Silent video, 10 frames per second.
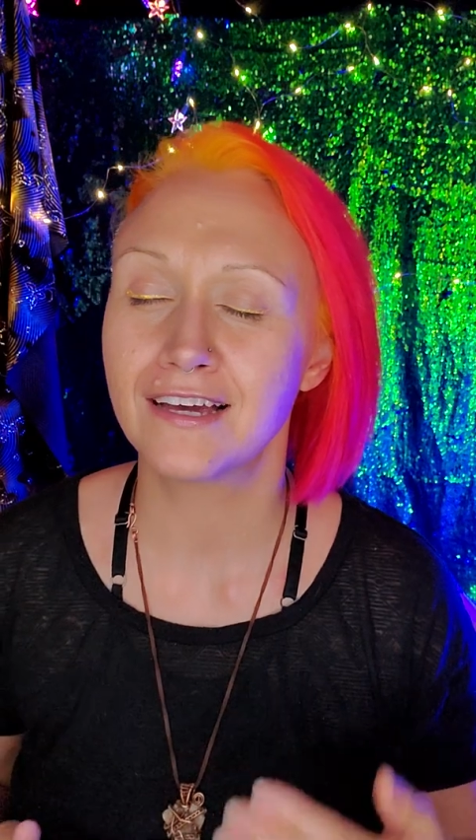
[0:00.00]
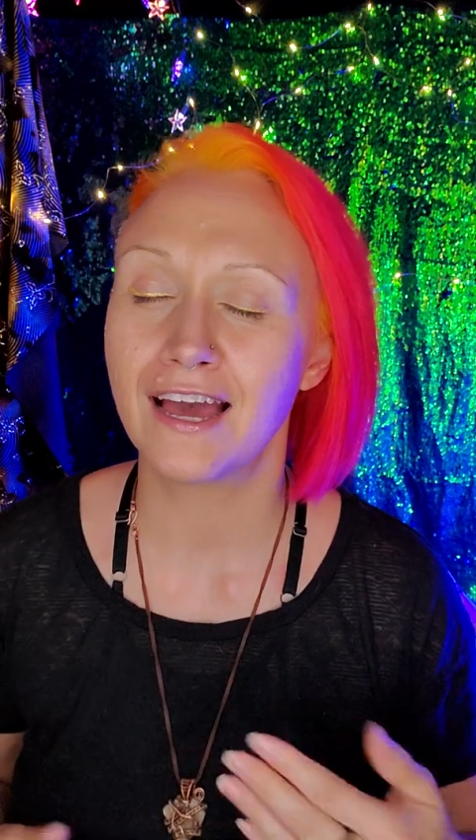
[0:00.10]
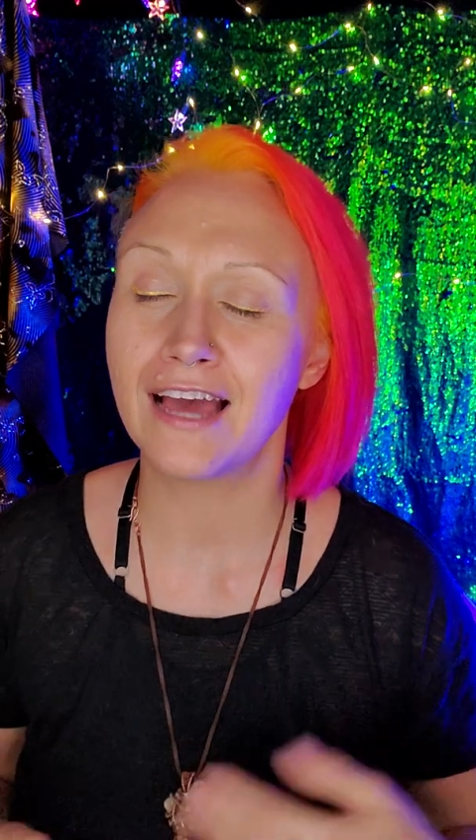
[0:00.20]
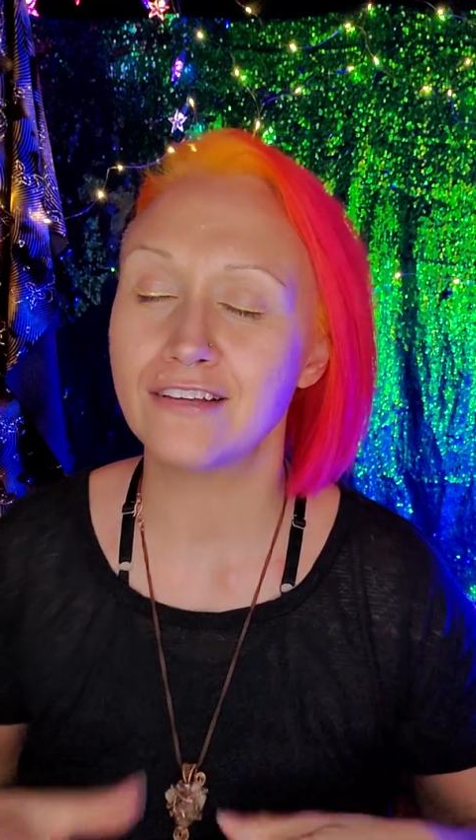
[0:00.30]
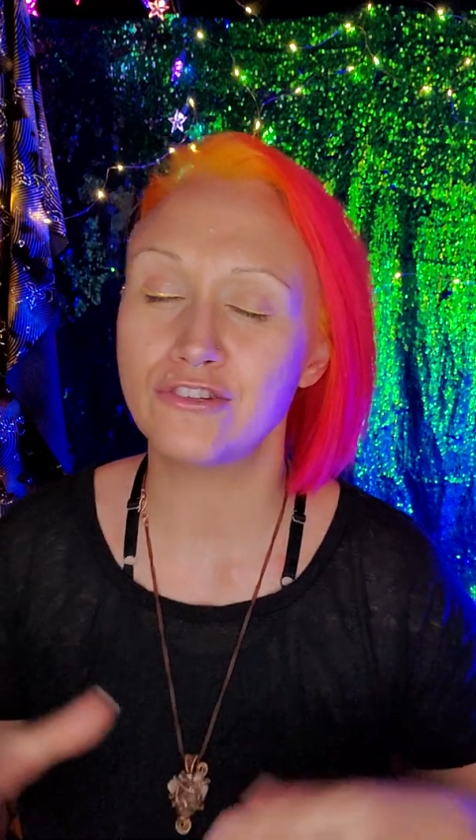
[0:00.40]

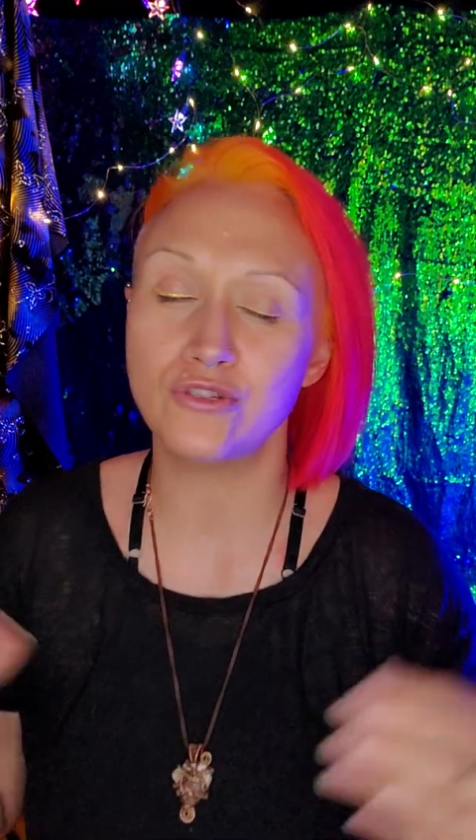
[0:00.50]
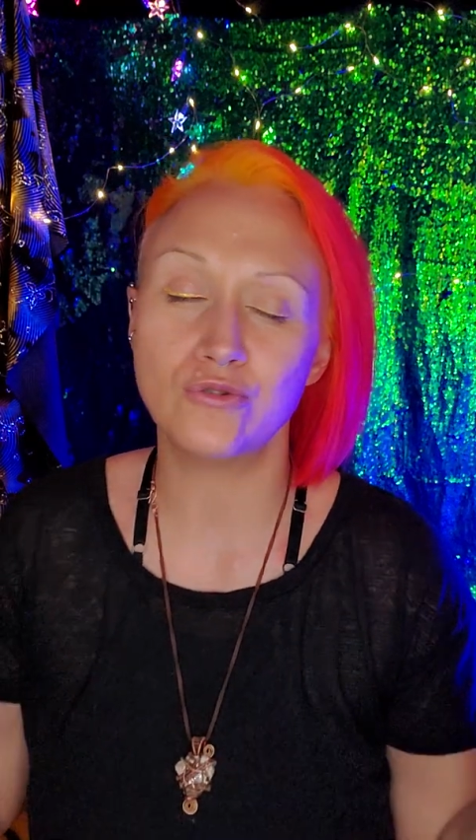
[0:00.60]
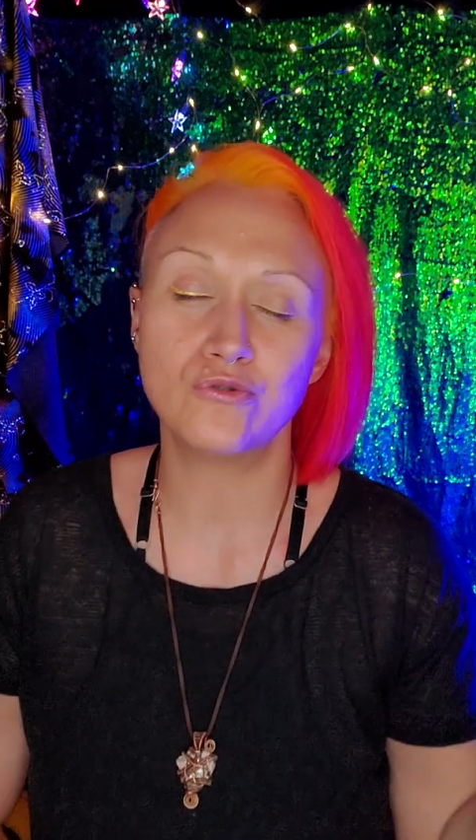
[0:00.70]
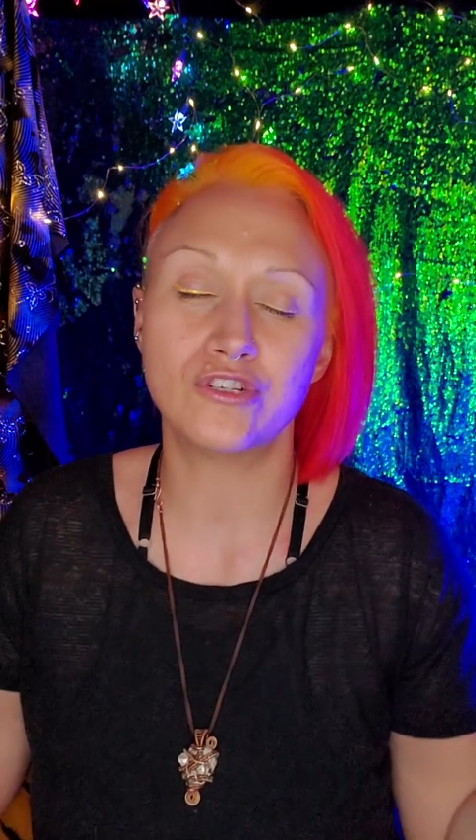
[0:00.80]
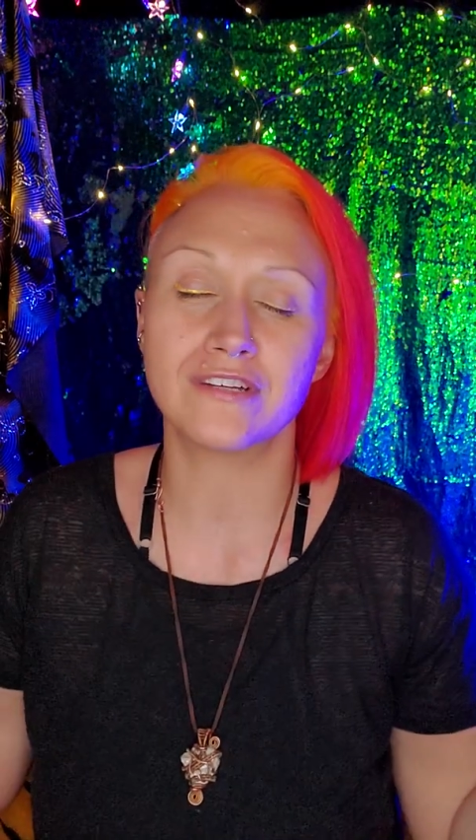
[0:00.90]
And
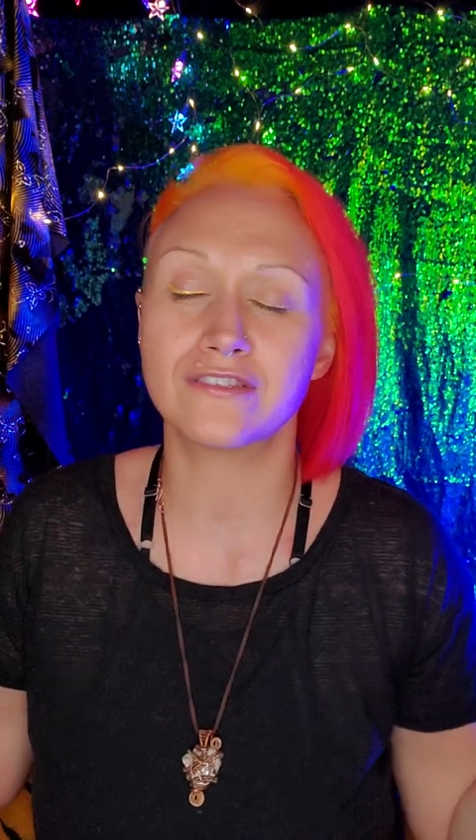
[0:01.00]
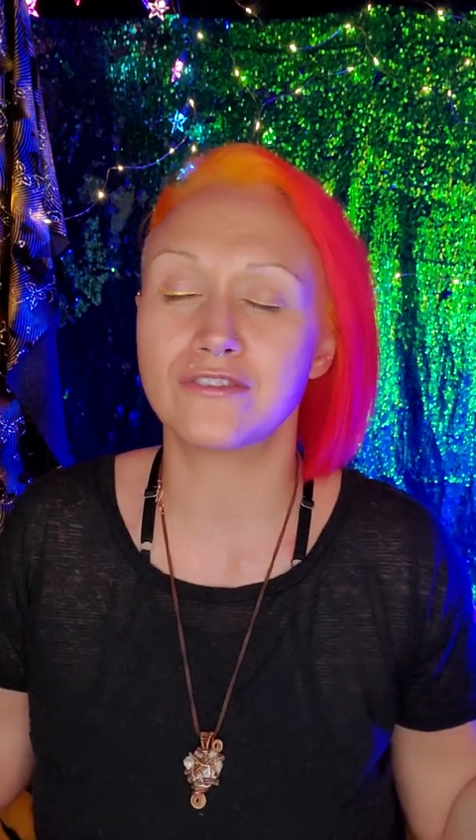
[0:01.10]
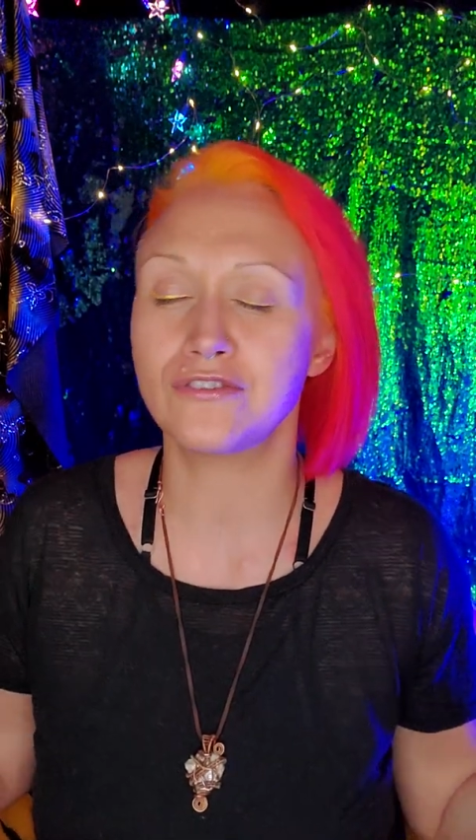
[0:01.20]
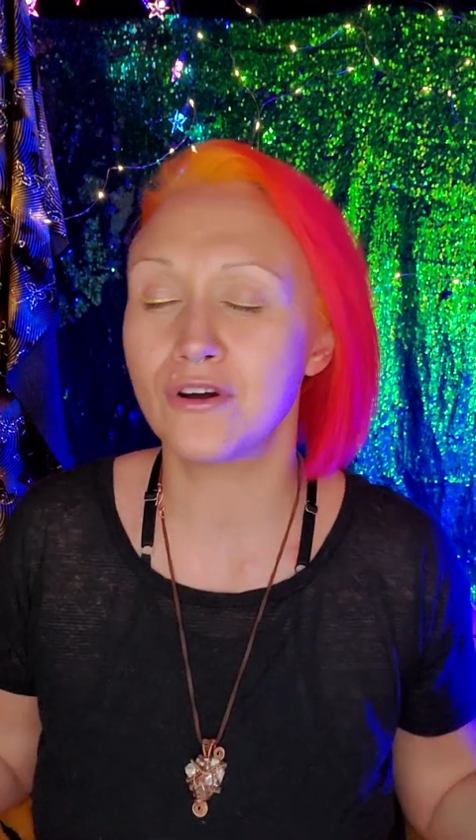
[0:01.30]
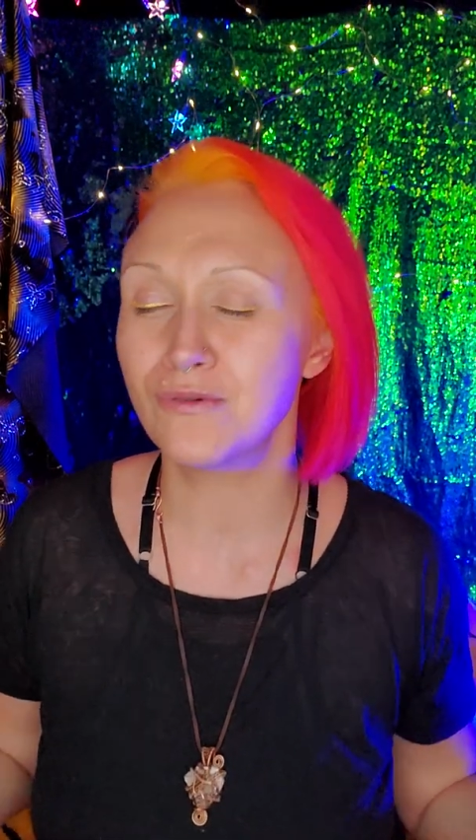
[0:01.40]
you just
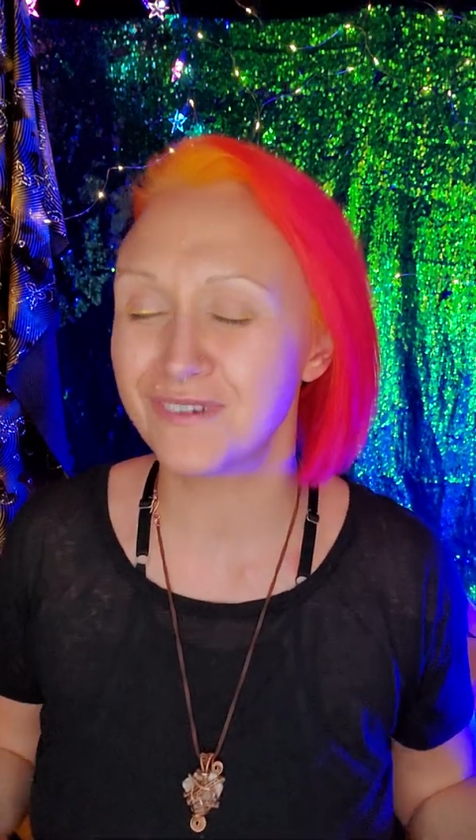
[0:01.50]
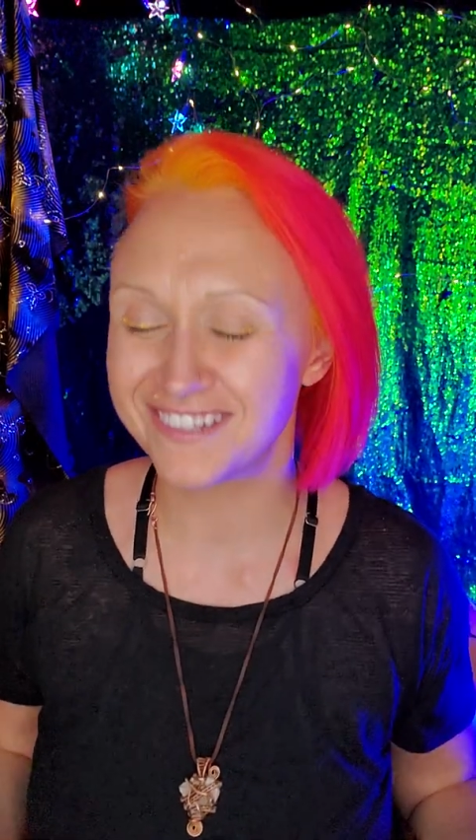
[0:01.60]
know,